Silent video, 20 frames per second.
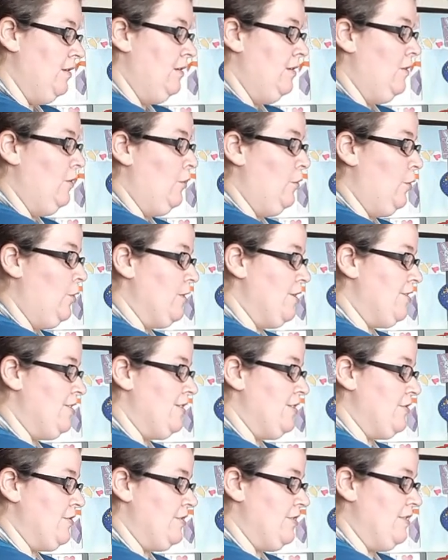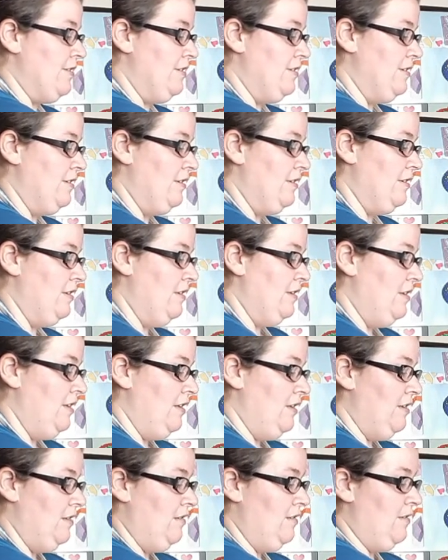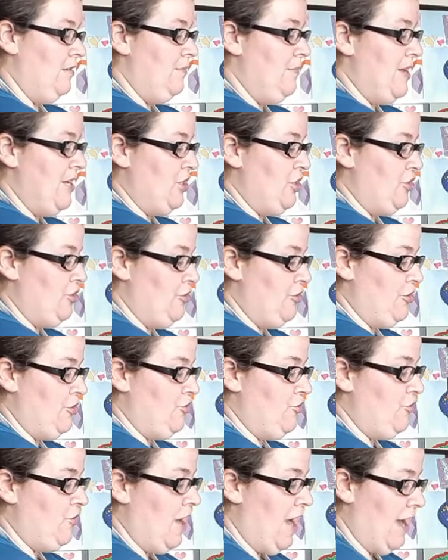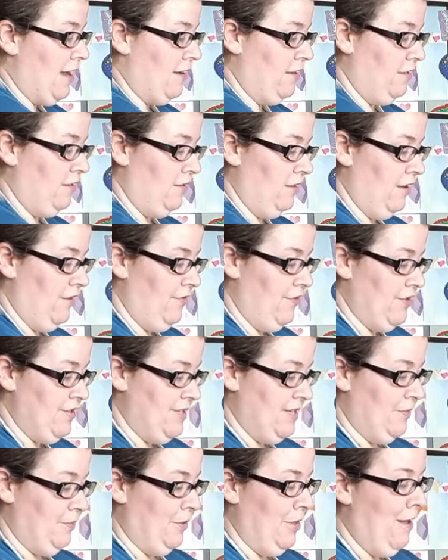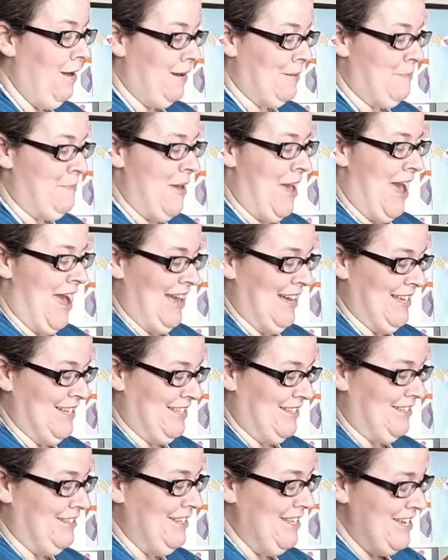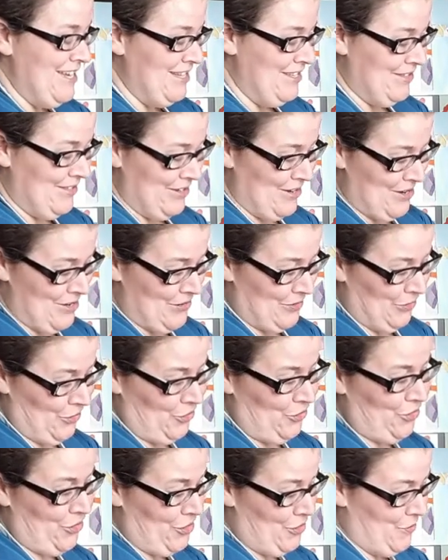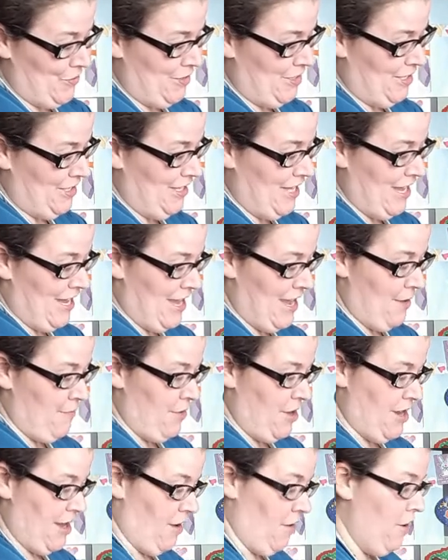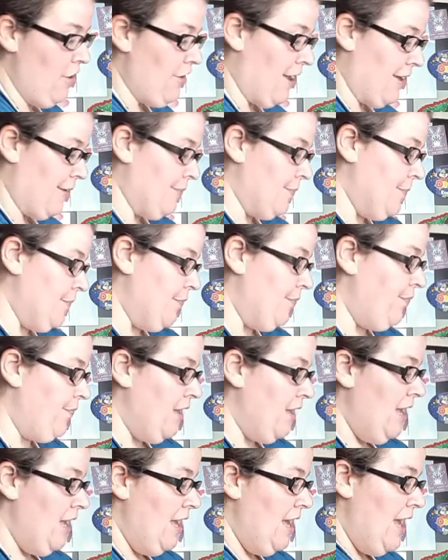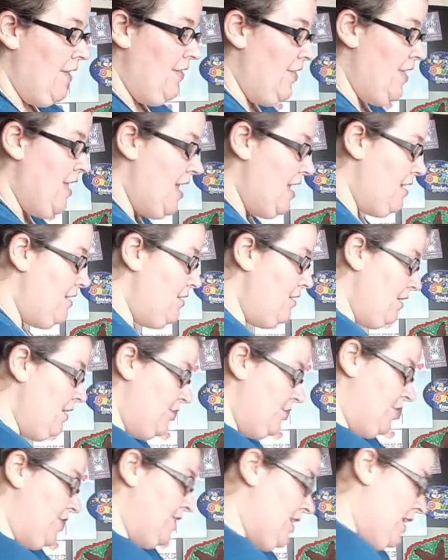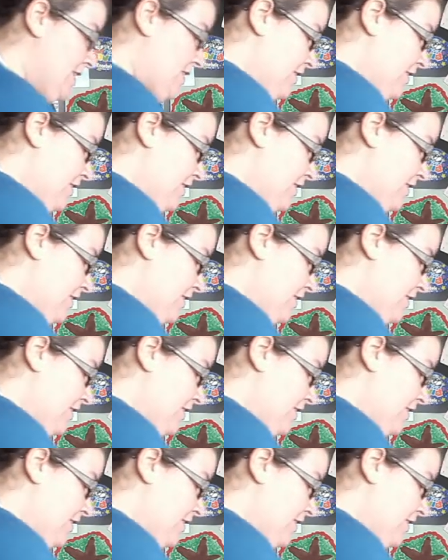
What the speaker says: Of course, make sure the track of the Ziploc bag is clean so you don't struggle with it like I am right now. Okay, and then I just kind